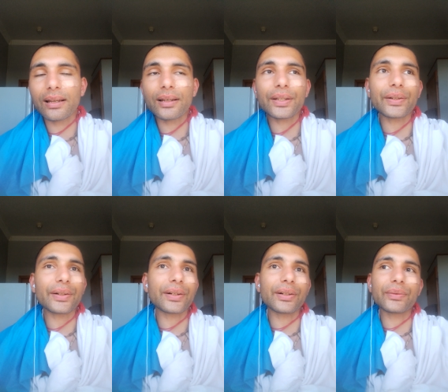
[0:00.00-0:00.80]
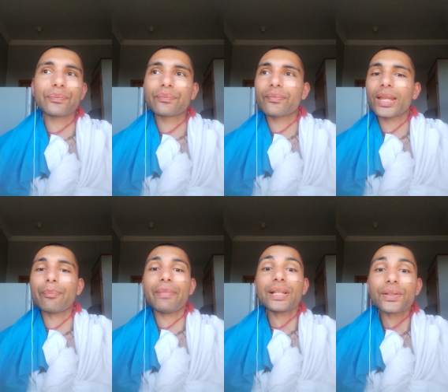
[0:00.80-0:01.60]
your
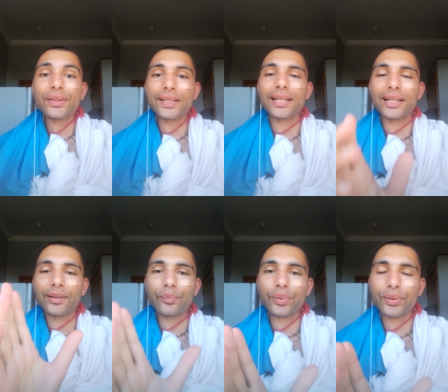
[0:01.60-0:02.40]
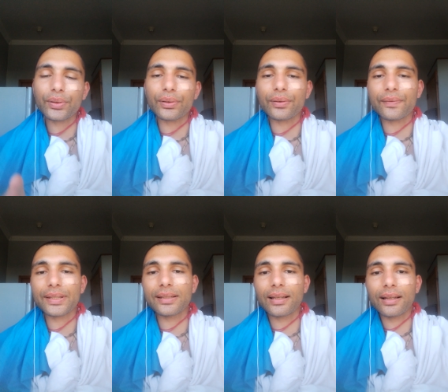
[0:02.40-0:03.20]
mental state
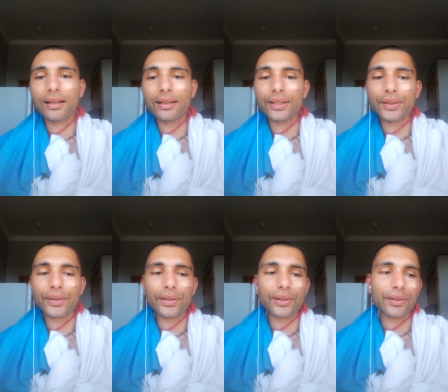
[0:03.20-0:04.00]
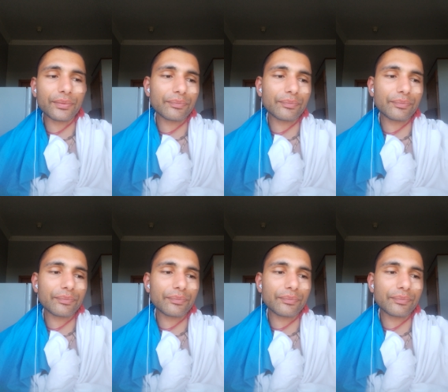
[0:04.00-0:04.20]
improves, your.